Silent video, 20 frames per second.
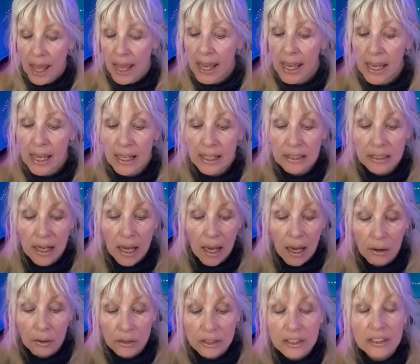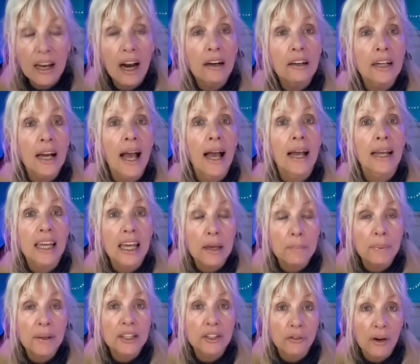And uh, start
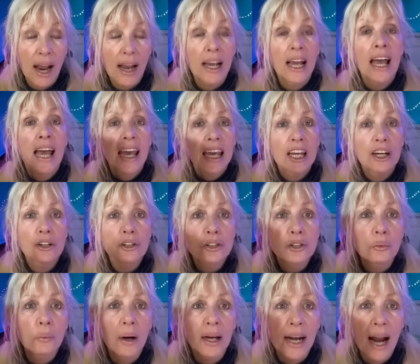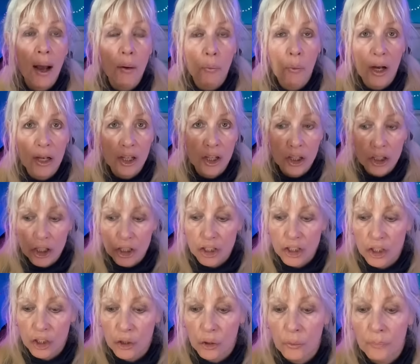keeping track. Here's what I want you to
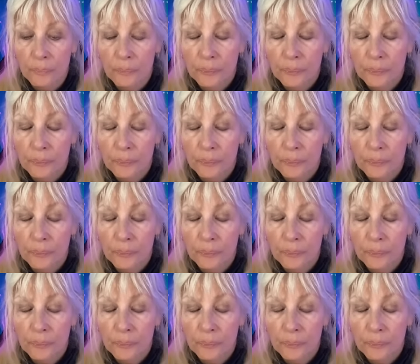do.